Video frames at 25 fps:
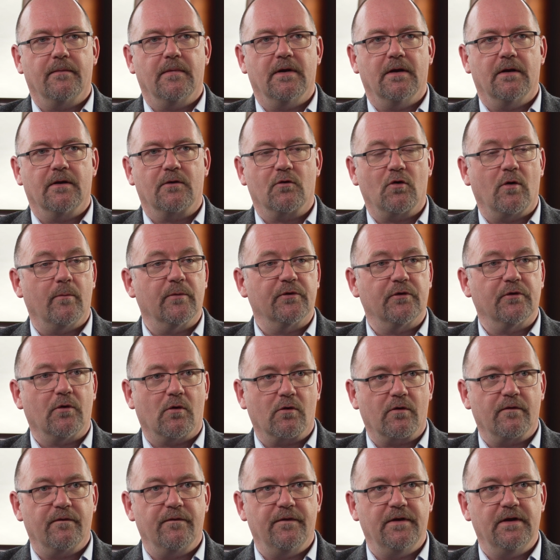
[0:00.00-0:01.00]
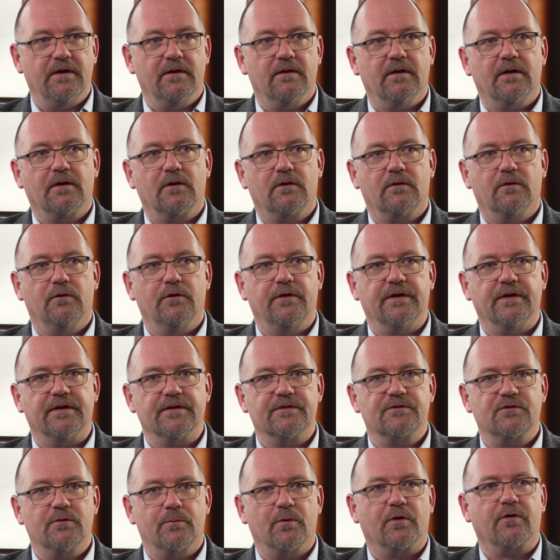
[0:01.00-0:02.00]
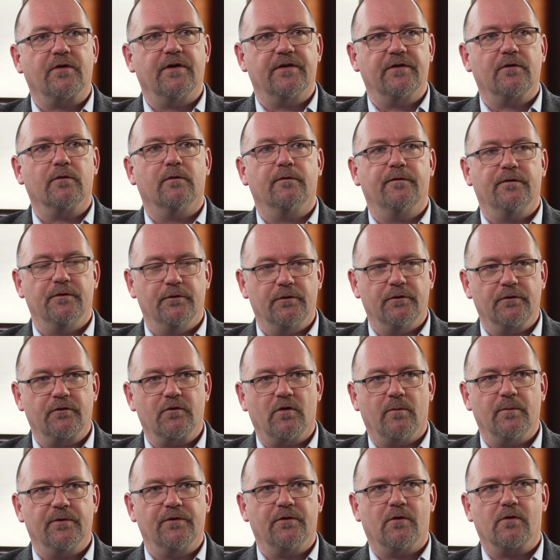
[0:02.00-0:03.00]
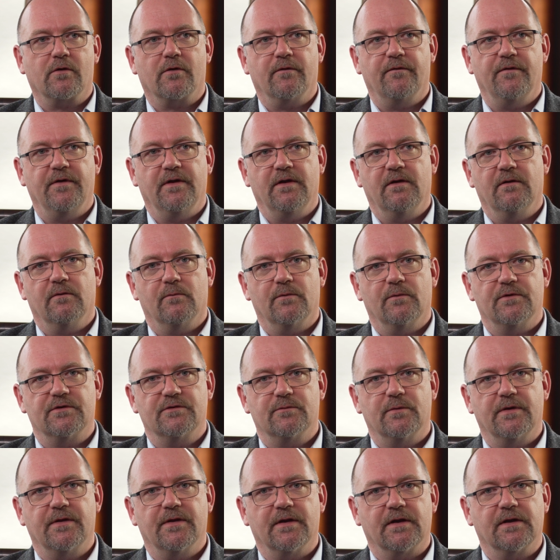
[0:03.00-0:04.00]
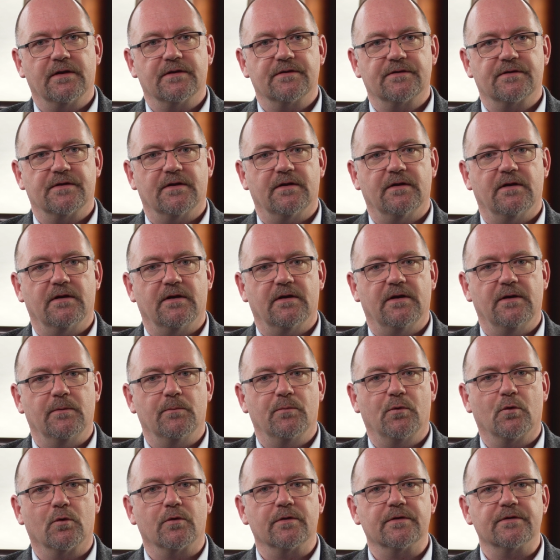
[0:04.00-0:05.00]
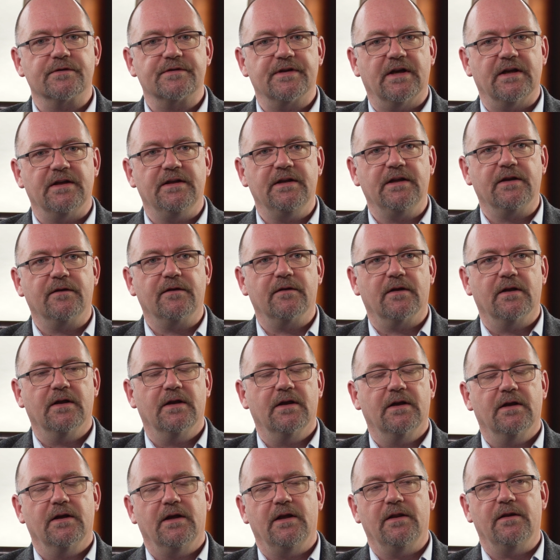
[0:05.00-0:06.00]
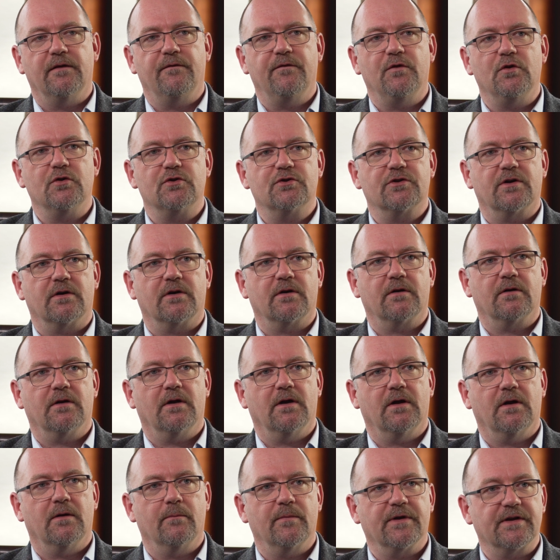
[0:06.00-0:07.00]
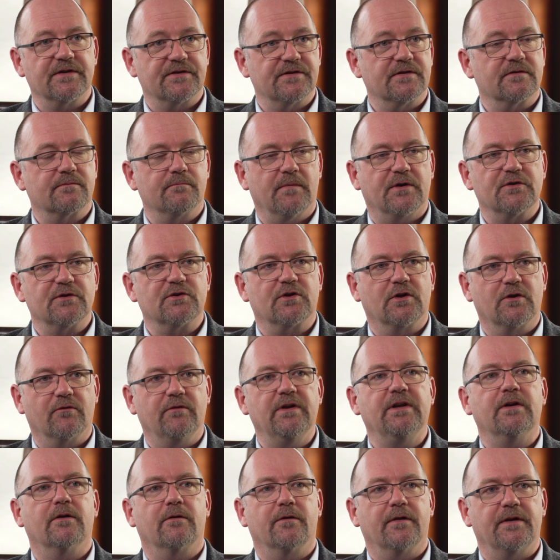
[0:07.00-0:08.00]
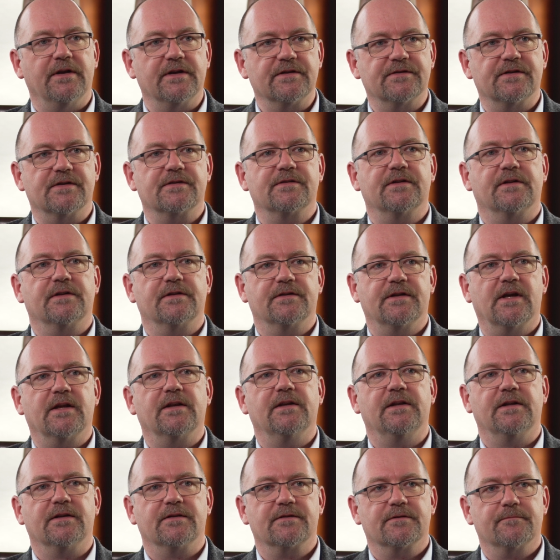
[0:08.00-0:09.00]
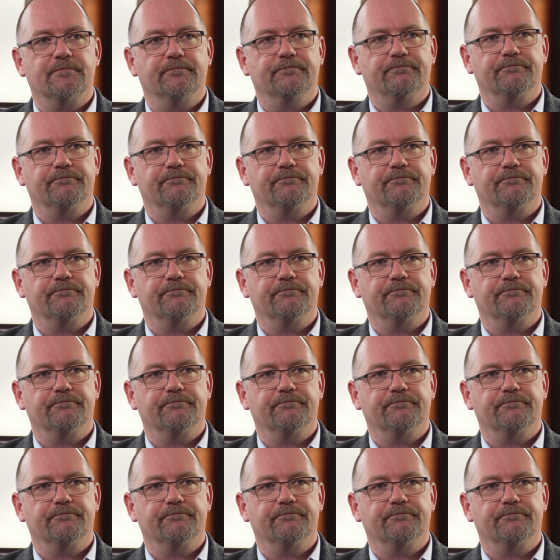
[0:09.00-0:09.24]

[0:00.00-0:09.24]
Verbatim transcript: uh, chromatography, including supercritical fluid chromatography, which we think is a, uh, an important technique in the future uh, because it's much greener than existing techniques.